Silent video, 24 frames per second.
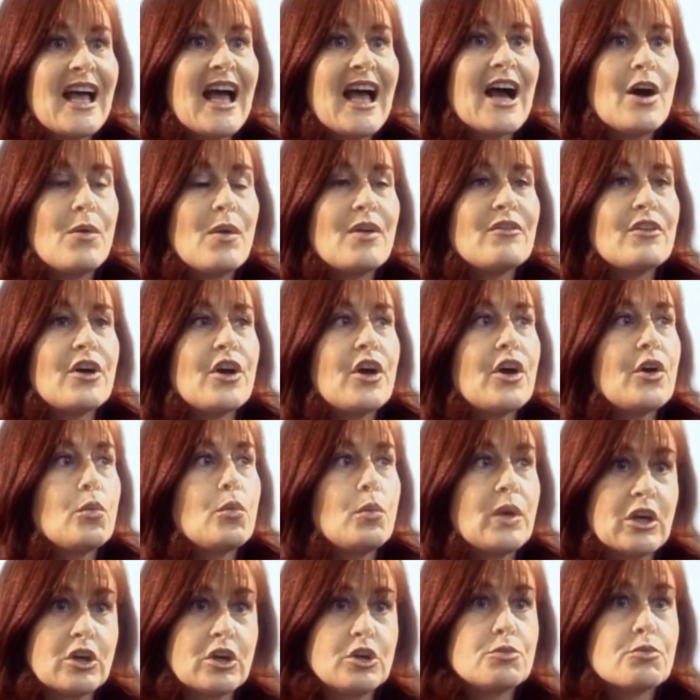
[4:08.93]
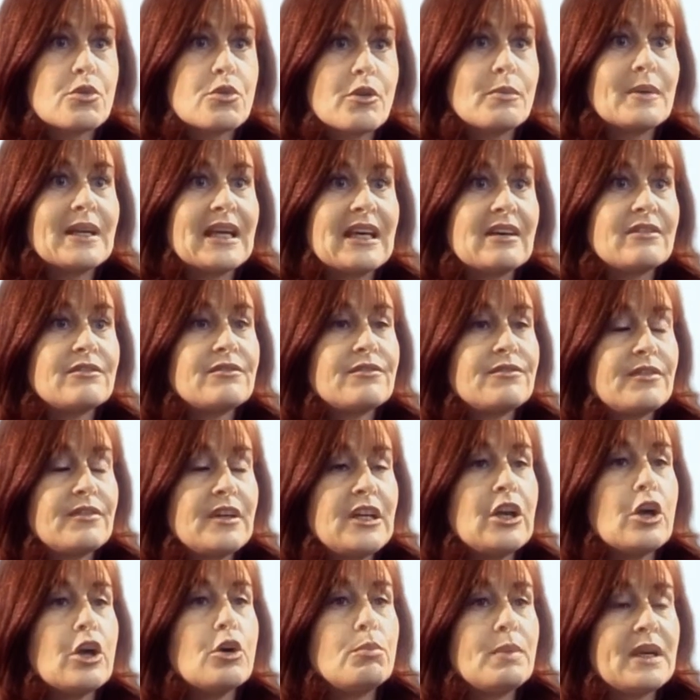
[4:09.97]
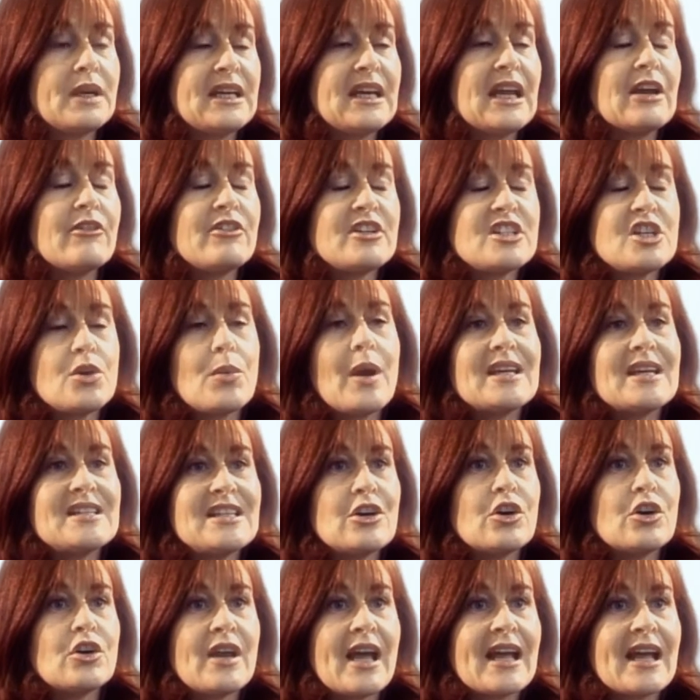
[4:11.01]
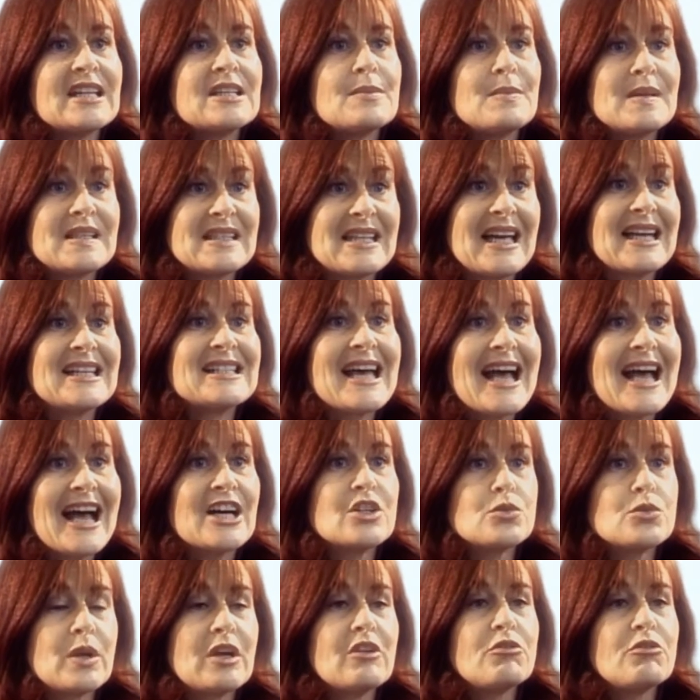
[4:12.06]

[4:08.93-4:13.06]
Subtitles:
However, we could probably have been nearer to 80 or 90% had